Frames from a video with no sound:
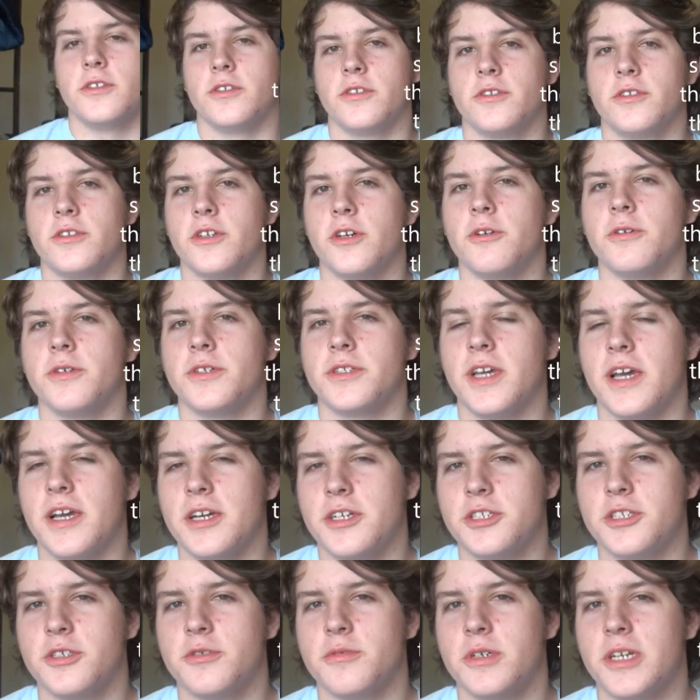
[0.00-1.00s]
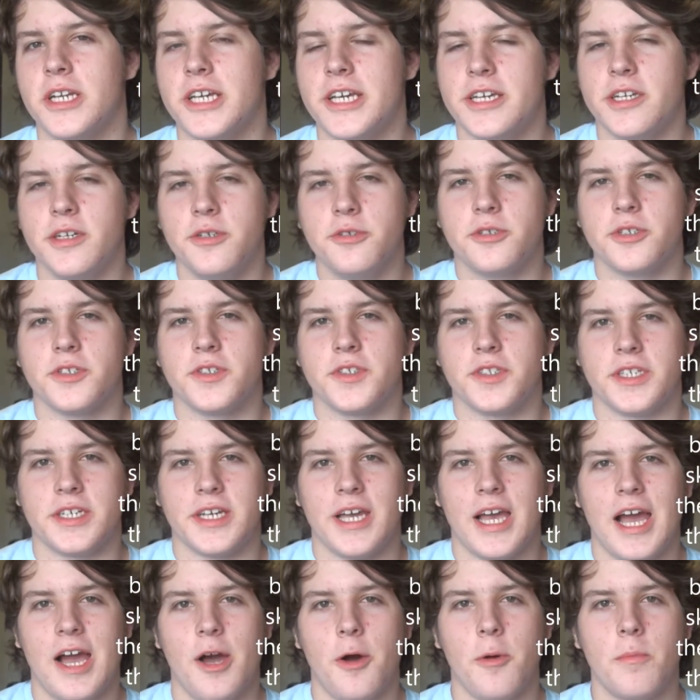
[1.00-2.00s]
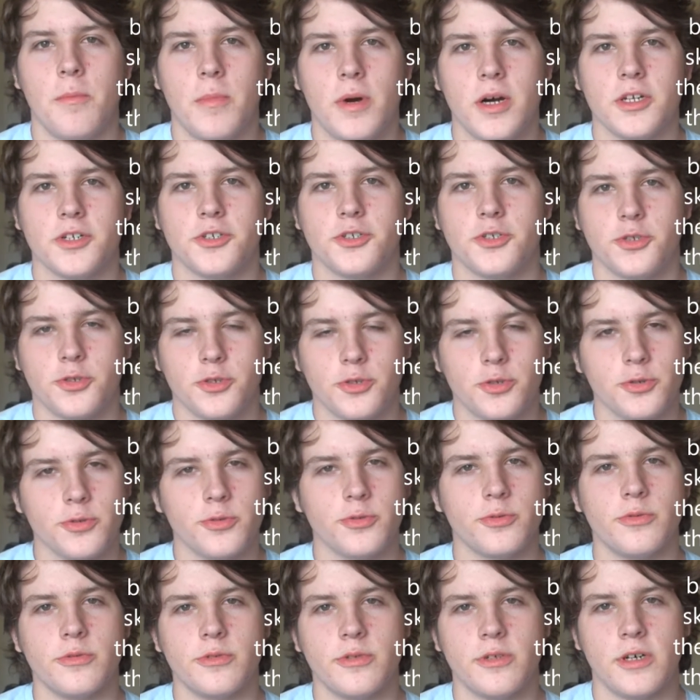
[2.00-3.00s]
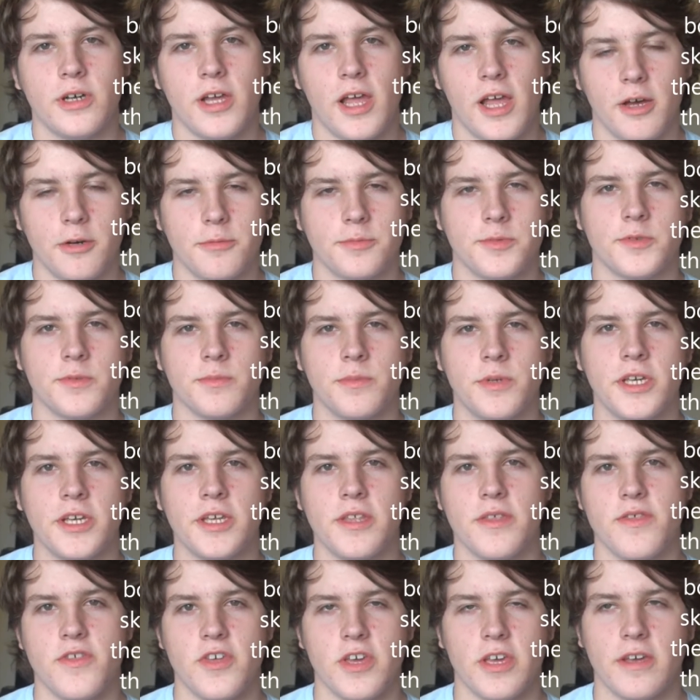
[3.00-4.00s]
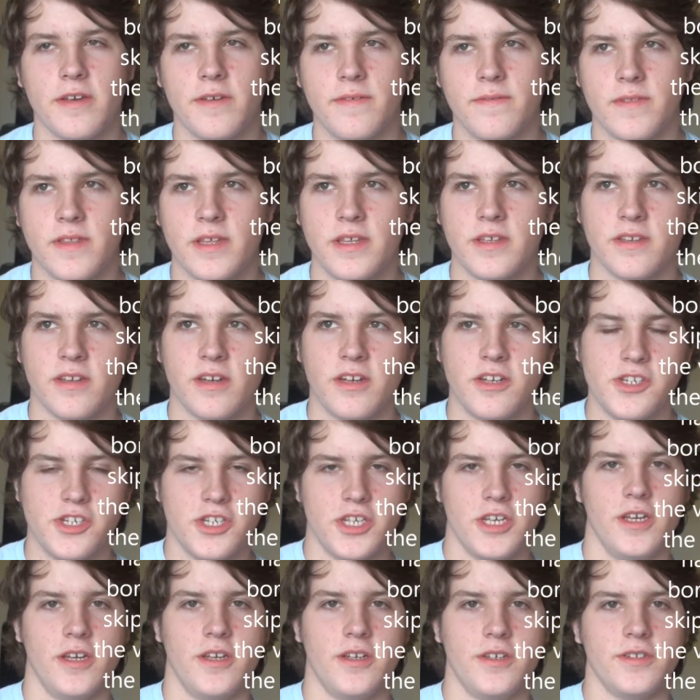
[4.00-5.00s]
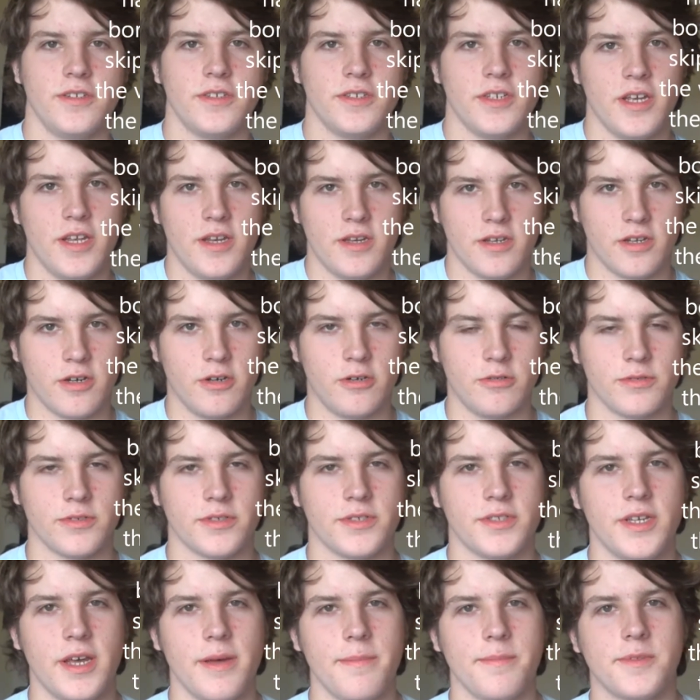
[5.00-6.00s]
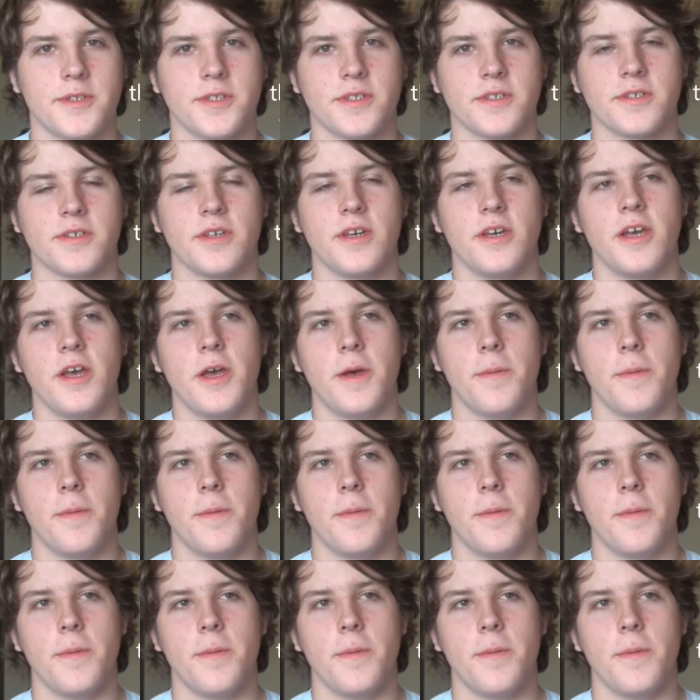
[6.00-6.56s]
So it's actually really interesting how much school helps me think of these ideas and concepts,